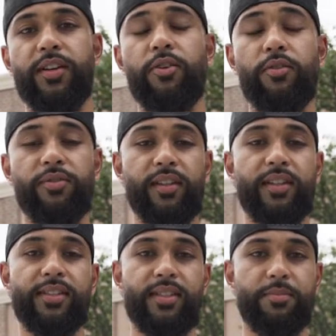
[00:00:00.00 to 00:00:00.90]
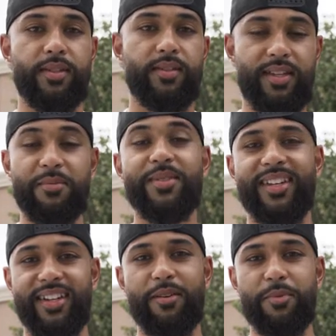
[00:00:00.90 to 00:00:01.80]
And hopefully these tips
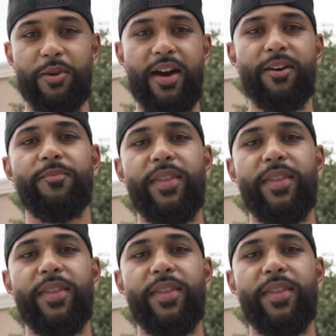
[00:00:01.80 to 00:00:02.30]
can help you out.